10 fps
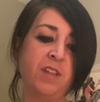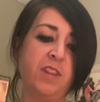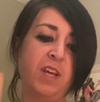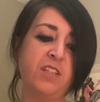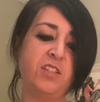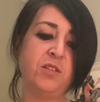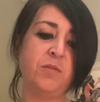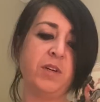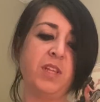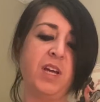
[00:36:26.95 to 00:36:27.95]
They
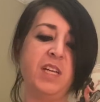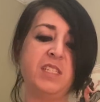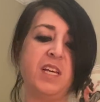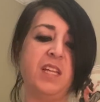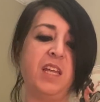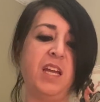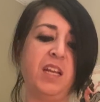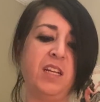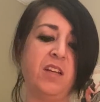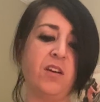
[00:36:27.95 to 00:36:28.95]
do realize that
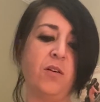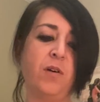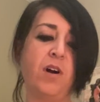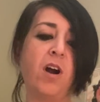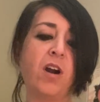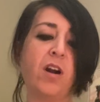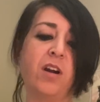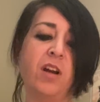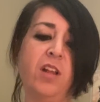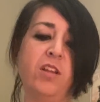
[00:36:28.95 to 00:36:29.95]
they, you know,
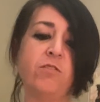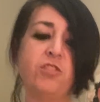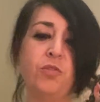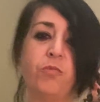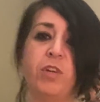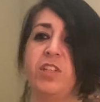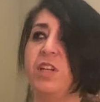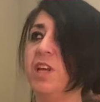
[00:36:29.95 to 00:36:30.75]
are a little too rigid